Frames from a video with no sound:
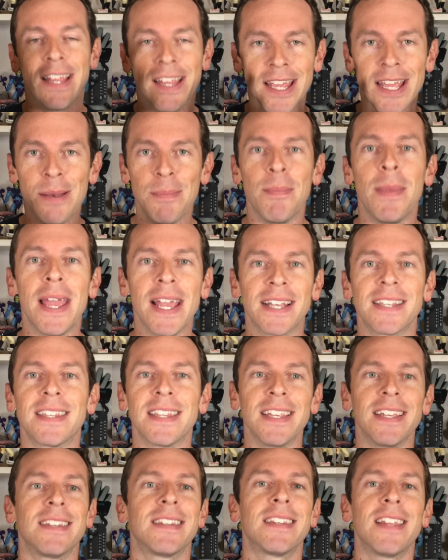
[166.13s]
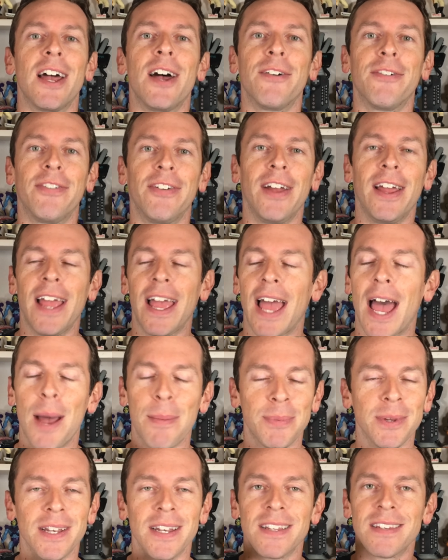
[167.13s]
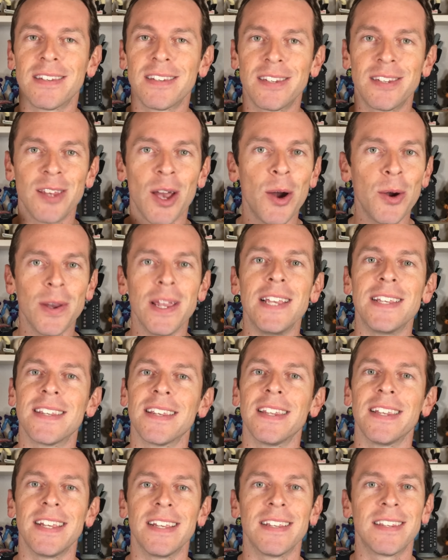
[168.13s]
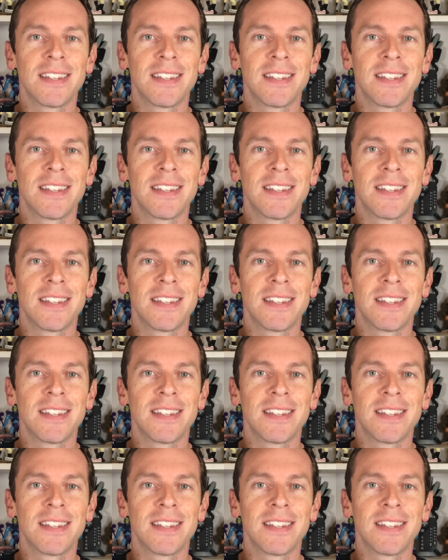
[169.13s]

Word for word: it makes this stuff happen so easily,